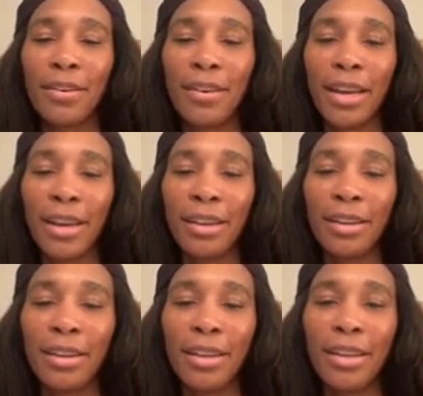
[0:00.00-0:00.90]
Okay.
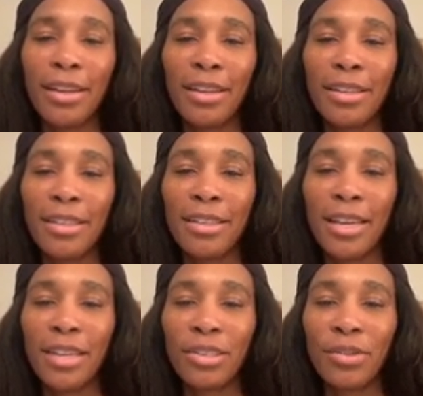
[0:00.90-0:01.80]

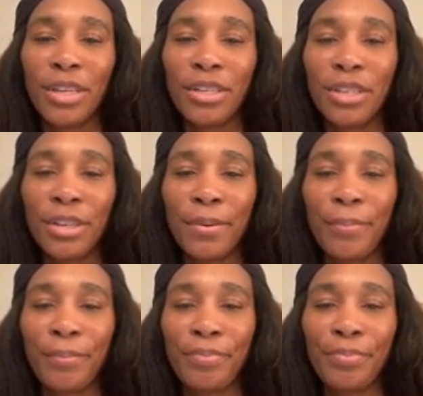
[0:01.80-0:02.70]
Next
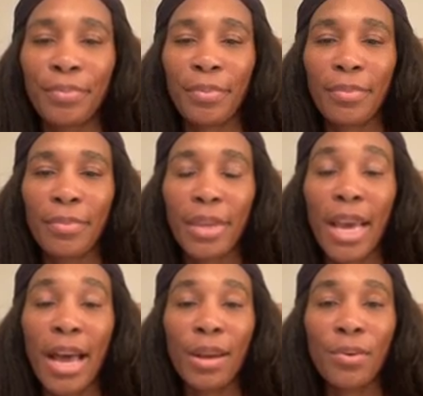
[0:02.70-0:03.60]
question.
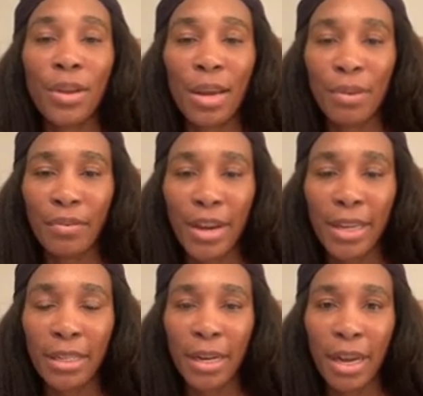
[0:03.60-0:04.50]
How long will I be
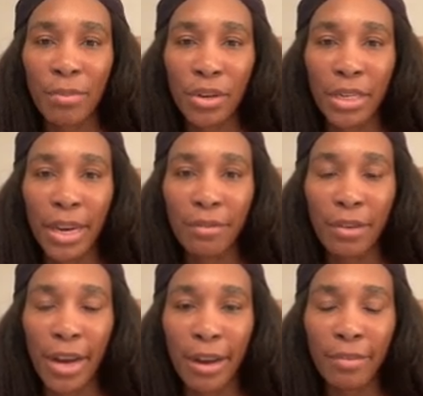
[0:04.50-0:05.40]
fasting? I'm on day
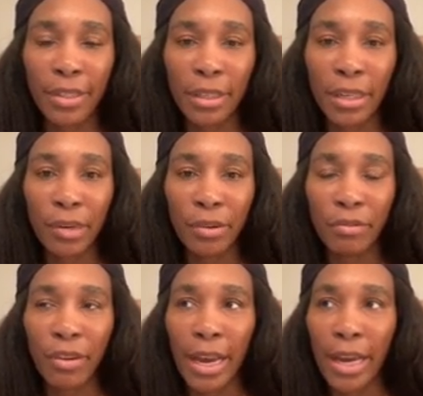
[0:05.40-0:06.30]
5. It's a liquid
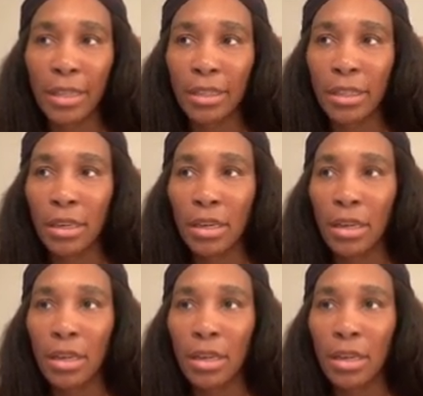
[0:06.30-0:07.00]
fast.